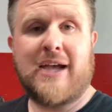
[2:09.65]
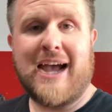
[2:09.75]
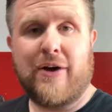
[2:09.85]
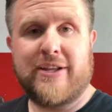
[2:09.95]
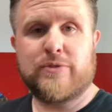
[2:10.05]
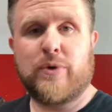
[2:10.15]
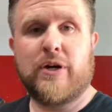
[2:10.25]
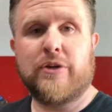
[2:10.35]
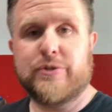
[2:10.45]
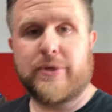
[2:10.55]
out as
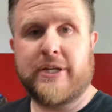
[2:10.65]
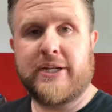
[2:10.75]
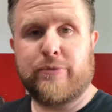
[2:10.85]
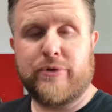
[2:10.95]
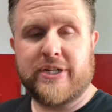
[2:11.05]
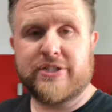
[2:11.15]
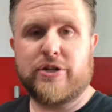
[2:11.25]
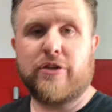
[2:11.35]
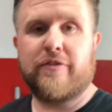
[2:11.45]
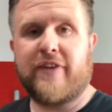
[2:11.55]
well so we can
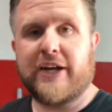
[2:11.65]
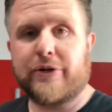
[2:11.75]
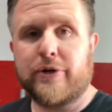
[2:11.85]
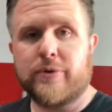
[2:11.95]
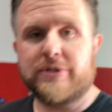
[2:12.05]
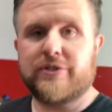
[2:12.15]
reinstall the factory one.